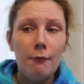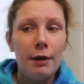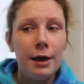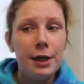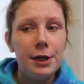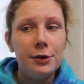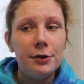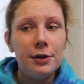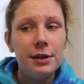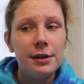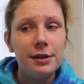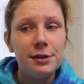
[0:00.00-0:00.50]

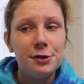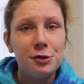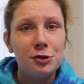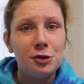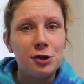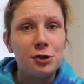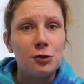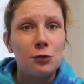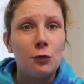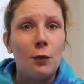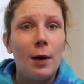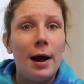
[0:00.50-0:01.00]
Why do it? This is
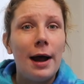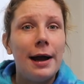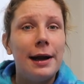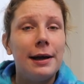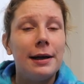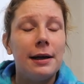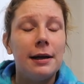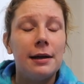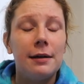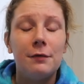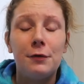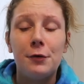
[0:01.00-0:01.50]
just
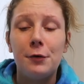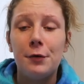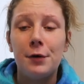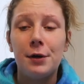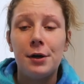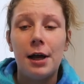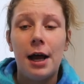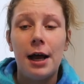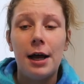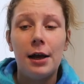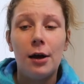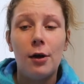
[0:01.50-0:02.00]
wine, and if you are
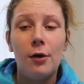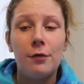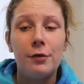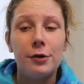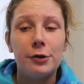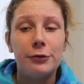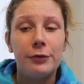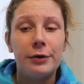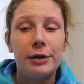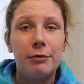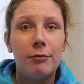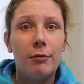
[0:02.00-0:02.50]
not
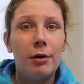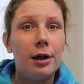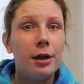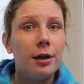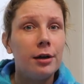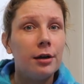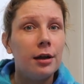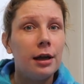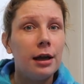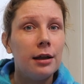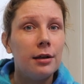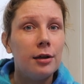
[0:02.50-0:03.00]
over 21
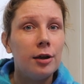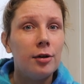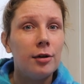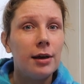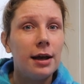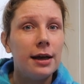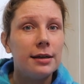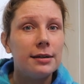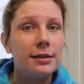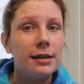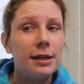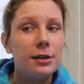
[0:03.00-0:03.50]
in the
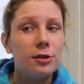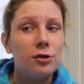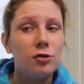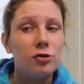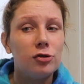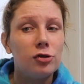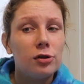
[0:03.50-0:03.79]
United States, you